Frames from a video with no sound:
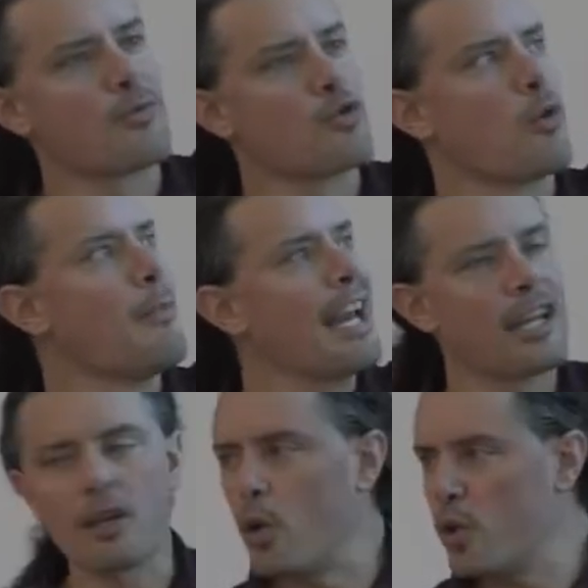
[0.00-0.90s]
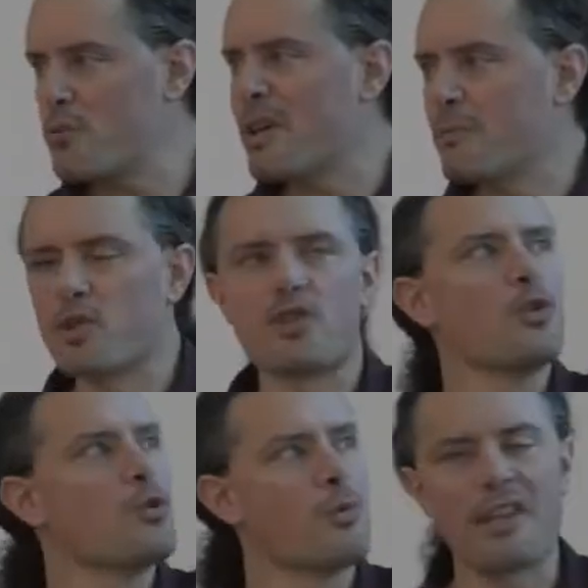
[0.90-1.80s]
dramatic goals being
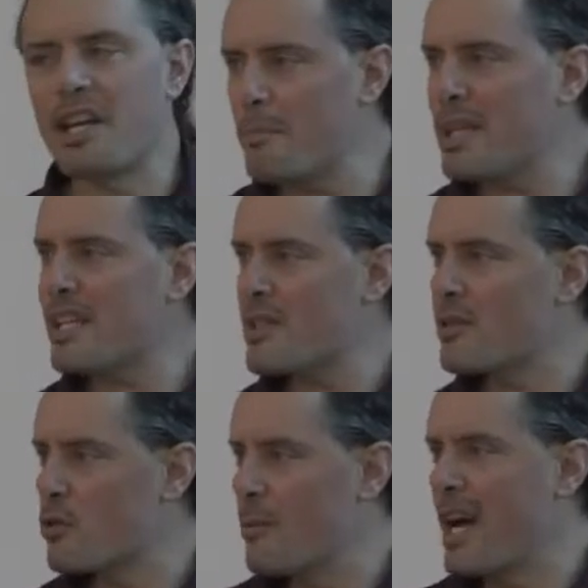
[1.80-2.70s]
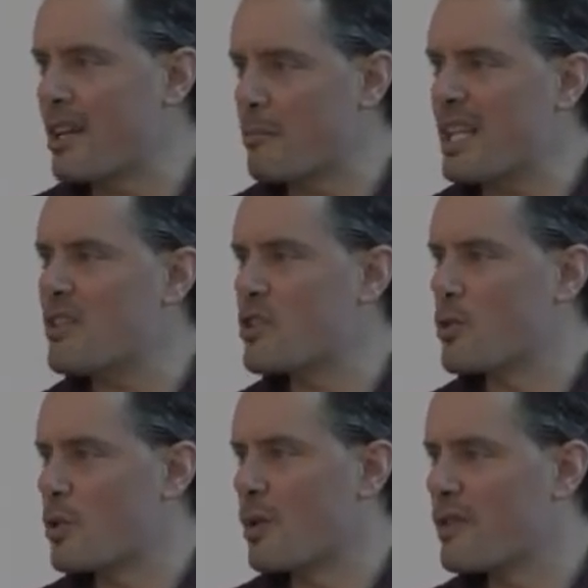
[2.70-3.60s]
pursued within a beat. Dramatic beats are
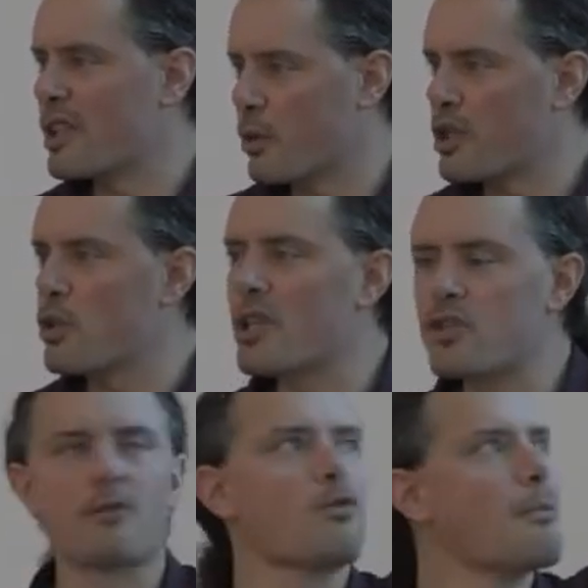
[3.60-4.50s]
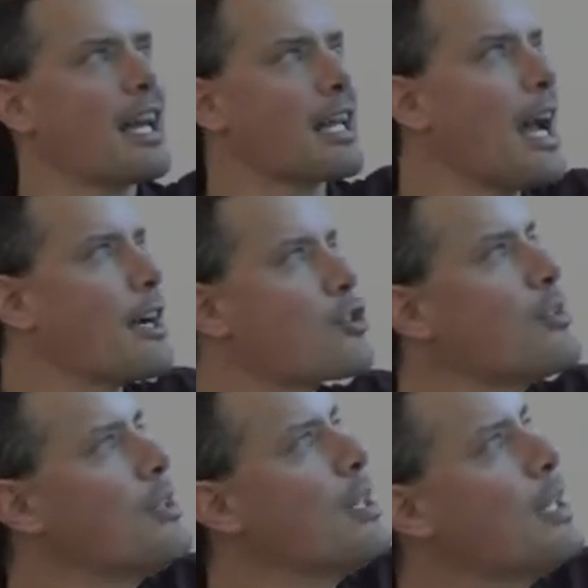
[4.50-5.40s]
sort of little units of dramatic
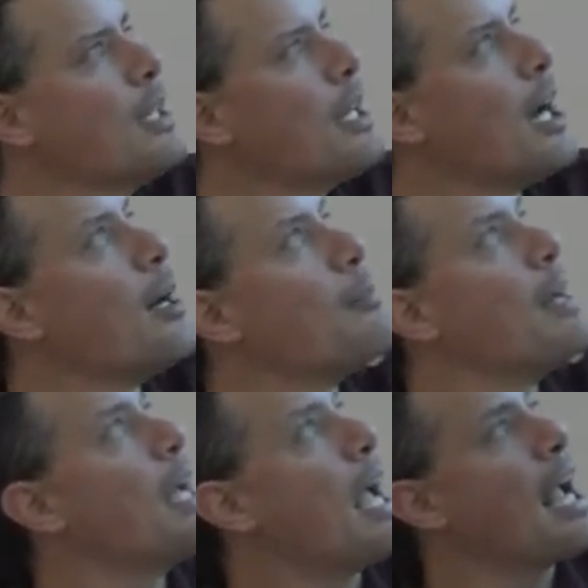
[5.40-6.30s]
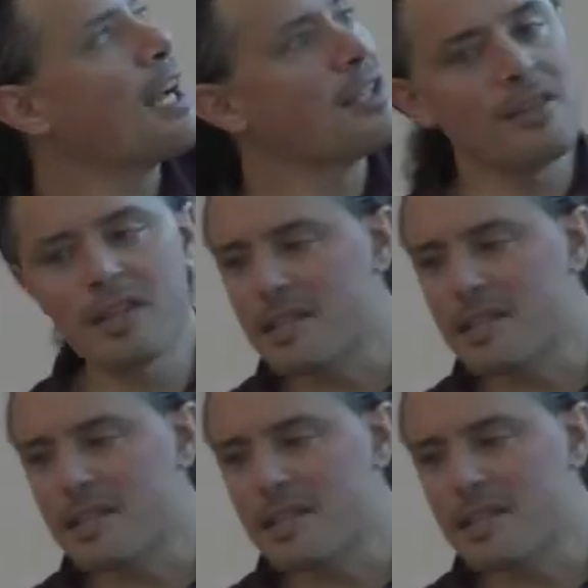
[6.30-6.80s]
action. And in the